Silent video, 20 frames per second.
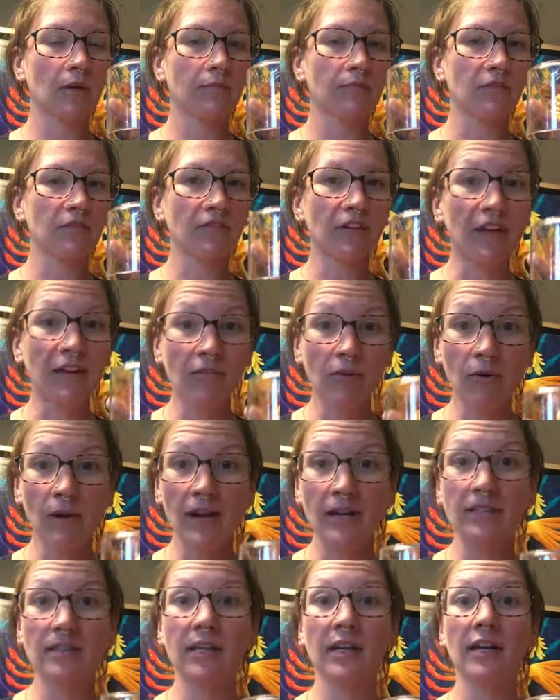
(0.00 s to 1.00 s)

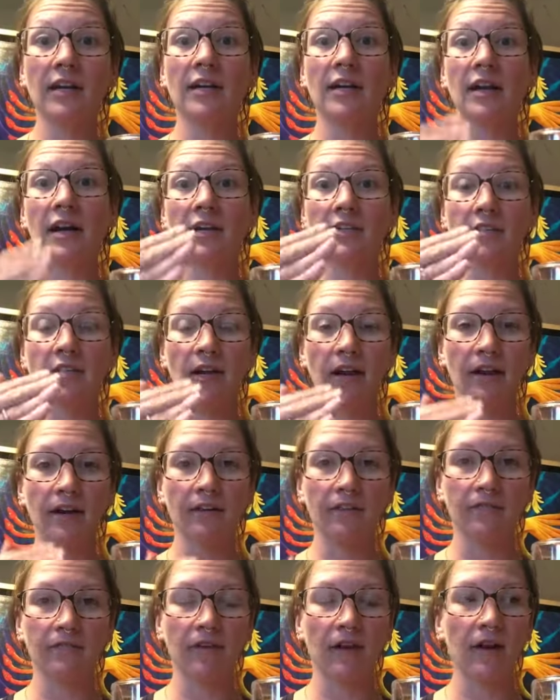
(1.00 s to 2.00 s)
Flavor-wise, I get a nice kind
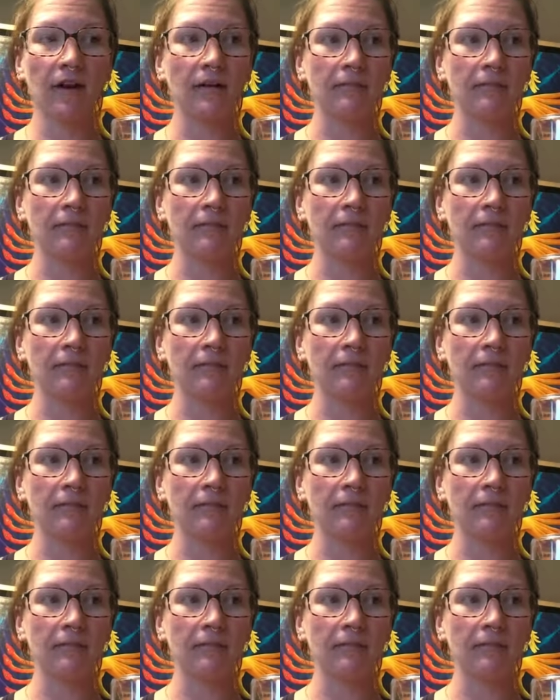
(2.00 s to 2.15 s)
of